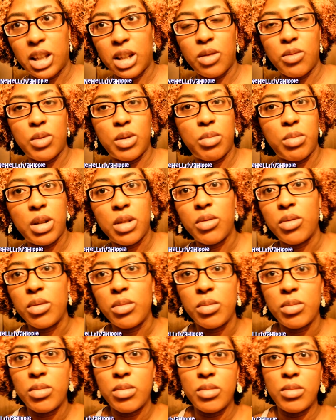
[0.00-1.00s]
like one
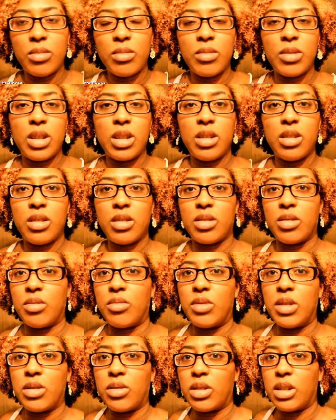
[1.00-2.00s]
bedroom, so
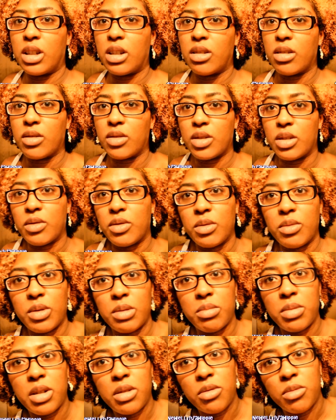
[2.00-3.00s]
we only had enough stuff for
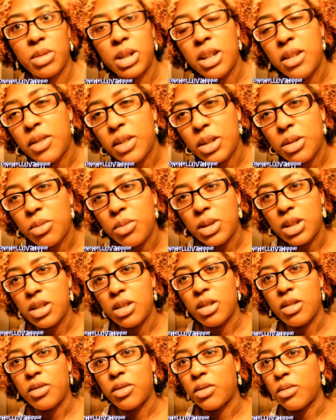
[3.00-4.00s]
one bedroom. Even though
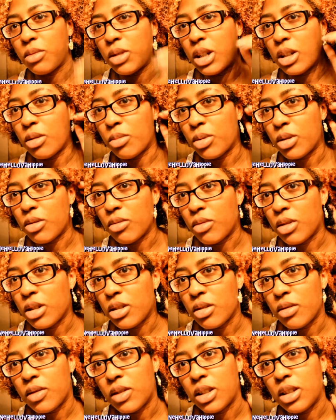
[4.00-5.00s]
we had to put the
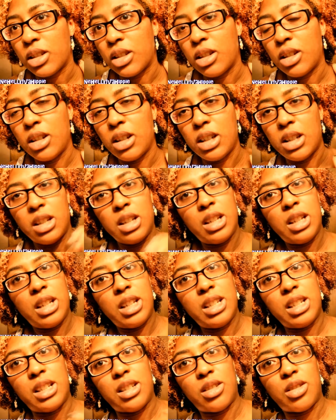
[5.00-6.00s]
rest of it
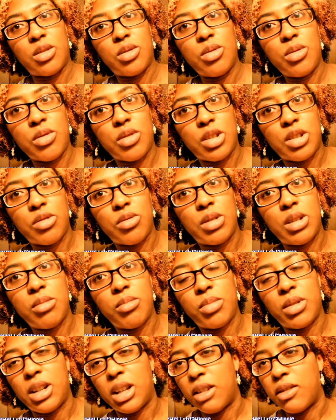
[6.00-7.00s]
in storage. We
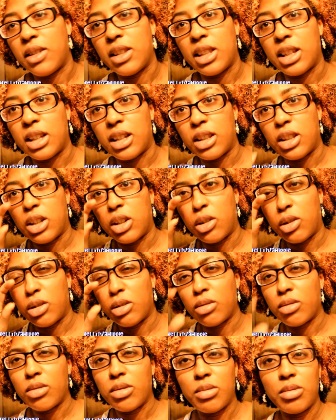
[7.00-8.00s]
didn't put everything in there, you
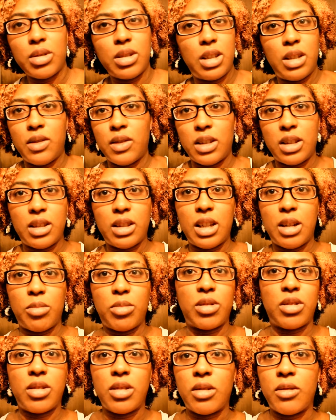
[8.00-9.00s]
know, it wasn't even that
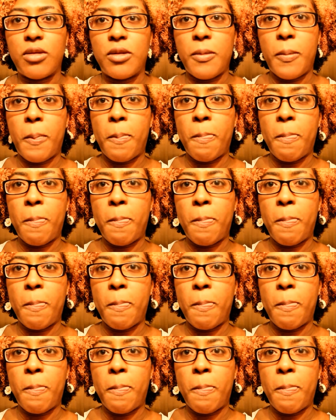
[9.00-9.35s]
much stuff.